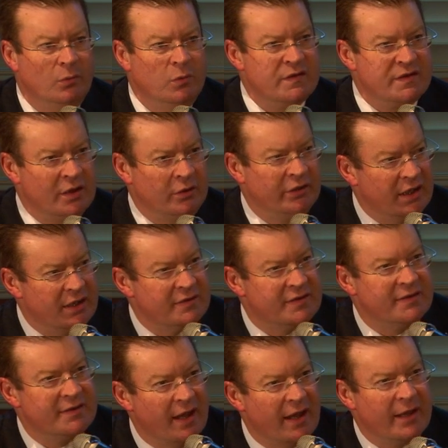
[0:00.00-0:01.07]
was held again
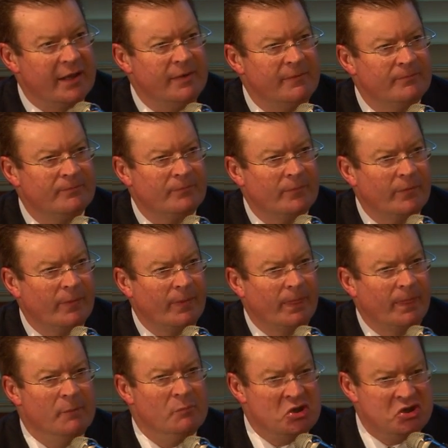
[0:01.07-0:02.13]
today,
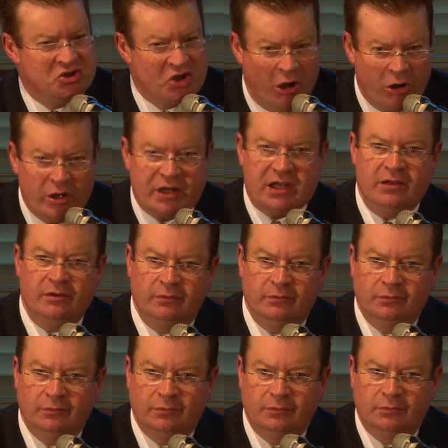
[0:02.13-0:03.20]
the majority
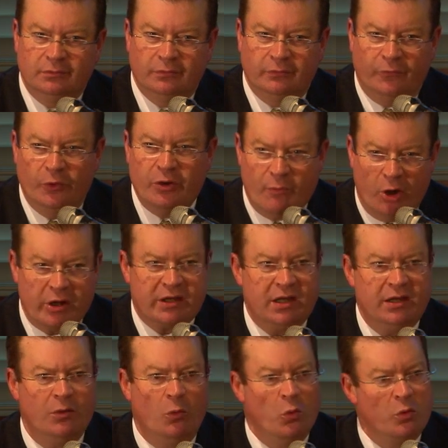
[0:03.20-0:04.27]
for the
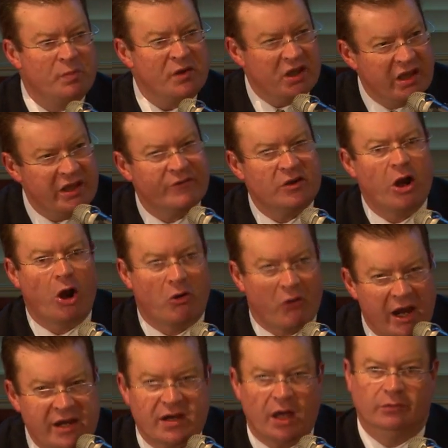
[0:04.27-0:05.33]
monarchy would be even
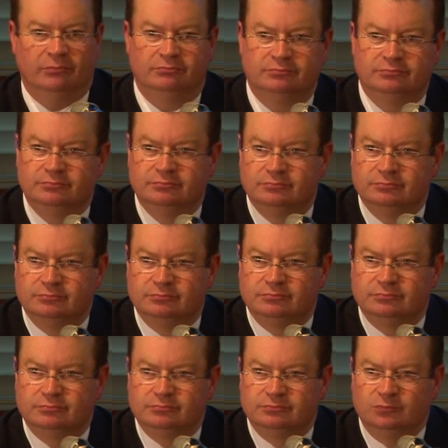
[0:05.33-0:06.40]
greater.
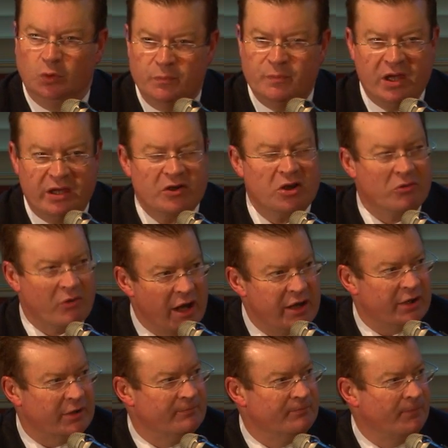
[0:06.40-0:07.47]
Would be even
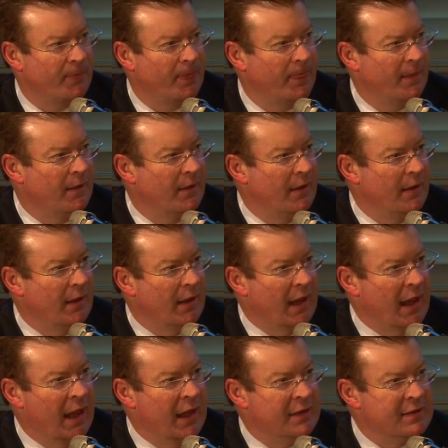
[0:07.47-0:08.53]
greater.
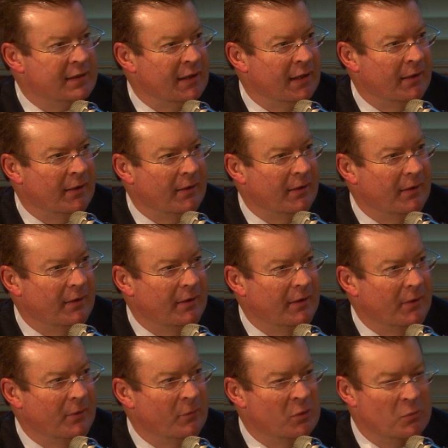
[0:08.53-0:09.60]
And
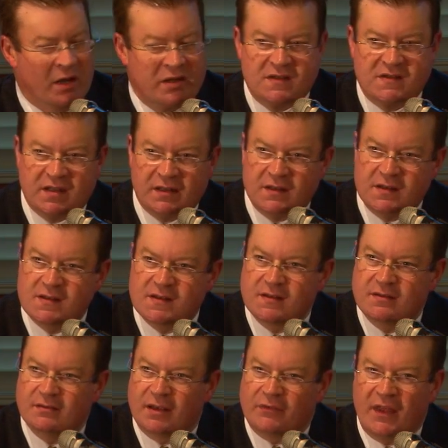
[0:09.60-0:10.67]
when one
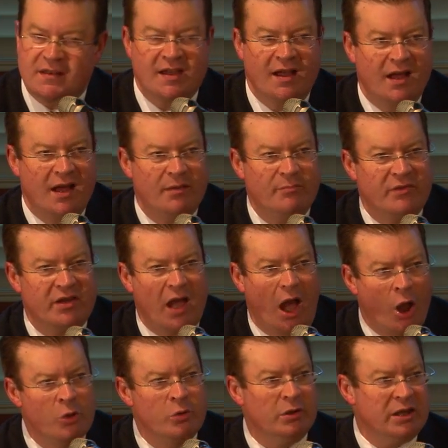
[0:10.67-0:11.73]
considers, at that time, the
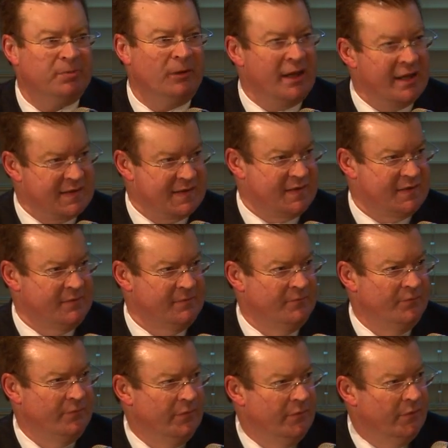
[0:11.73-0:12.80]
only place
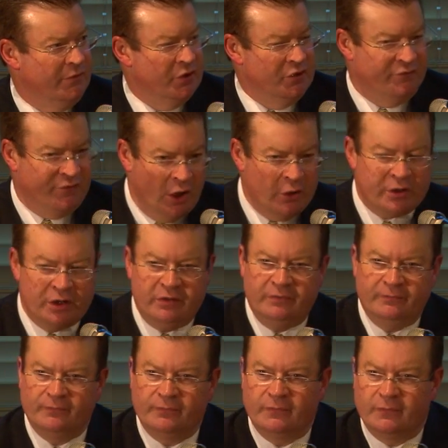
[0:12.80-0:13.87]
that voted
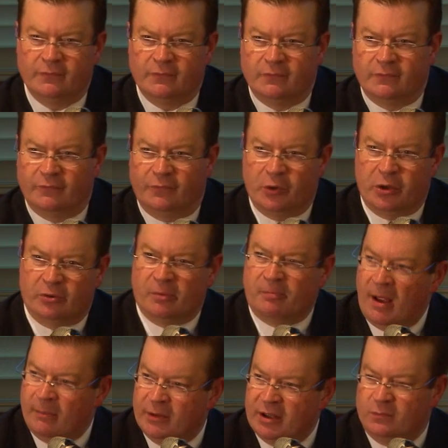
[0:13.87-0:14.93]
for the
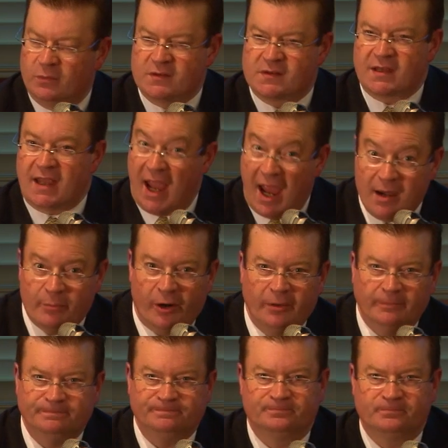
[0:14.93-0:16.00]
Republic was Canberra,